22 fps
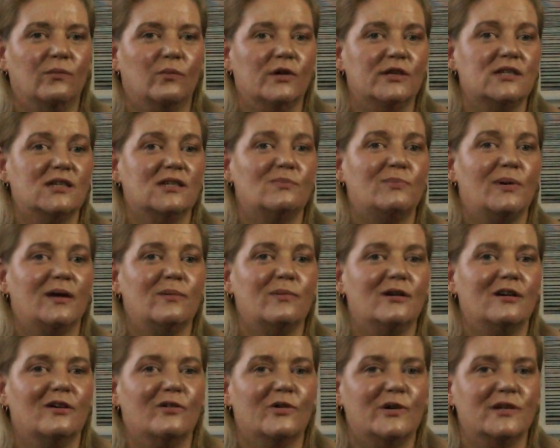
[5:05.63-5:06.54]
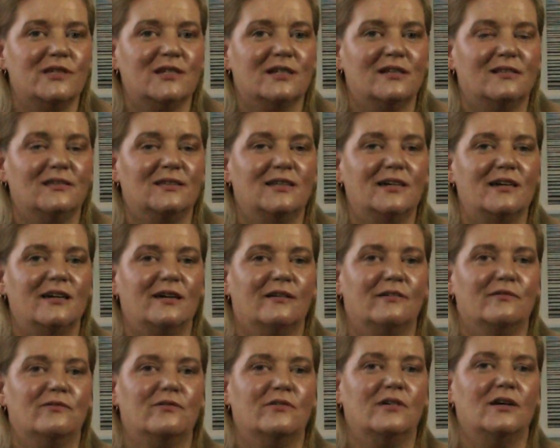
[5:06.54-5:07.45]
Was his baby going to
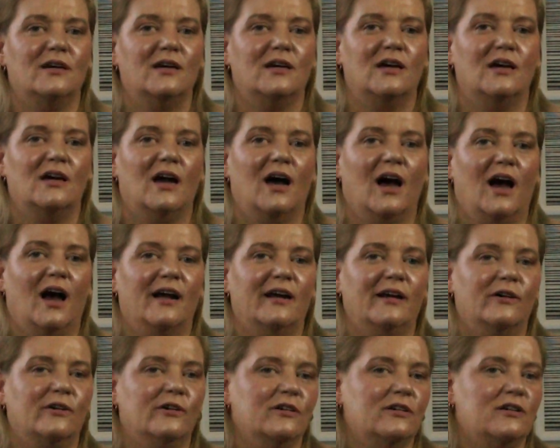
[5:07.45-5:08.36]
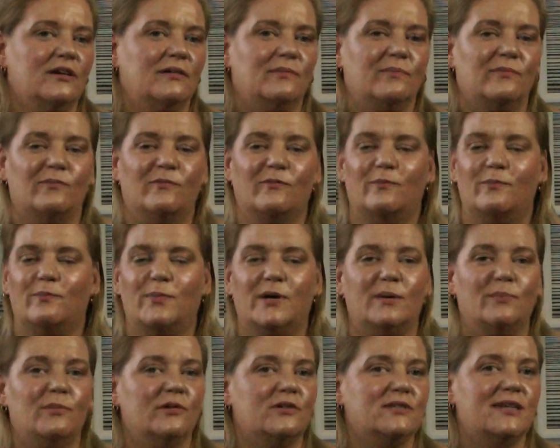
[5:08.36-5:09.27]
live? I heard
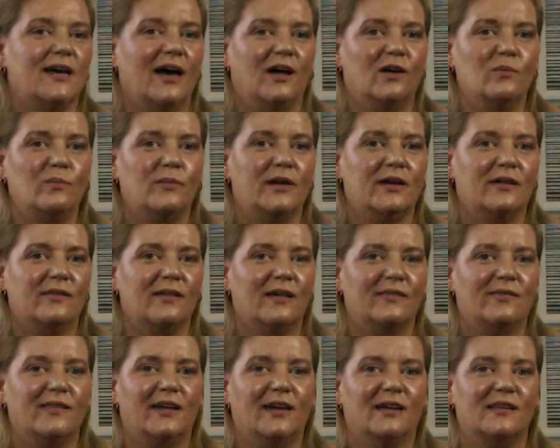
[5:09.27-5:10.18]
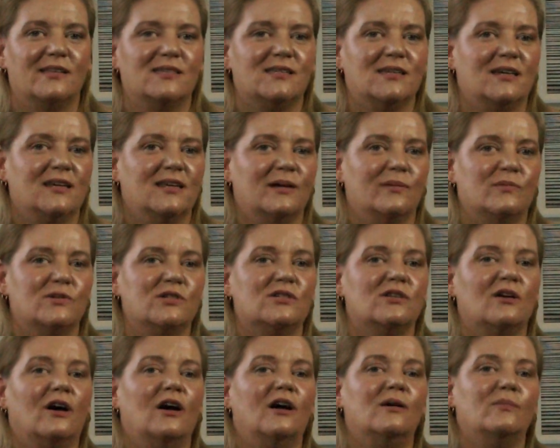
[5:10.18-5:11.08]
people tell me that they had seen him
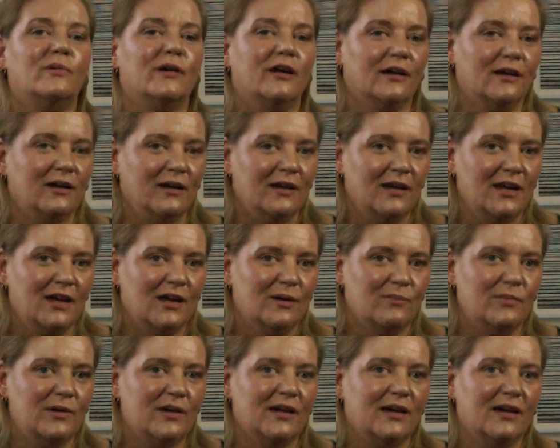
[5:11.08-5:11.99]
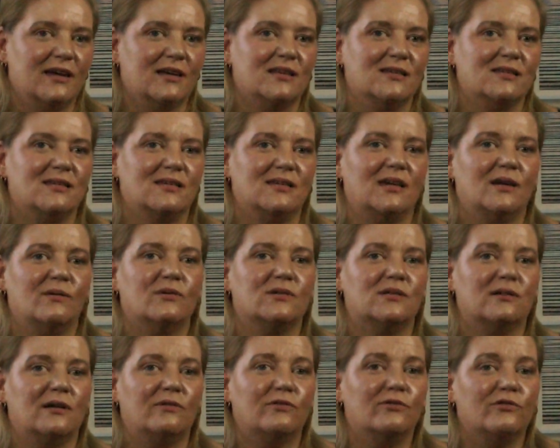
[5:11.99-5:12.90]
sobbing because he
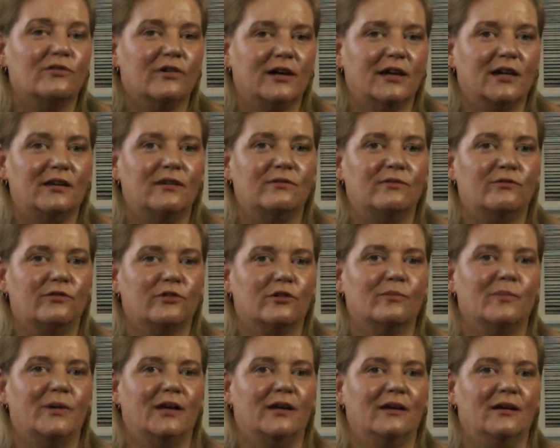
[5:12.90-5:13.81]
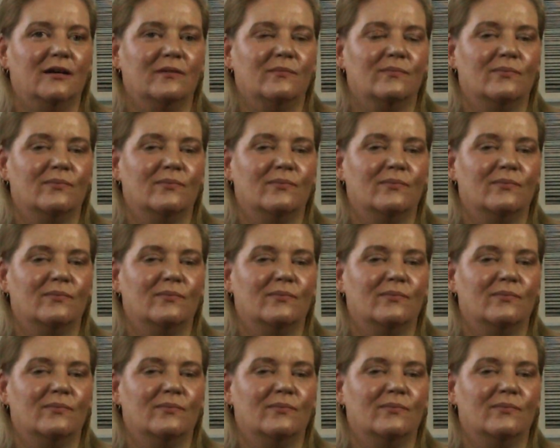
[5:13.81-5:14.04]
was afraid for me.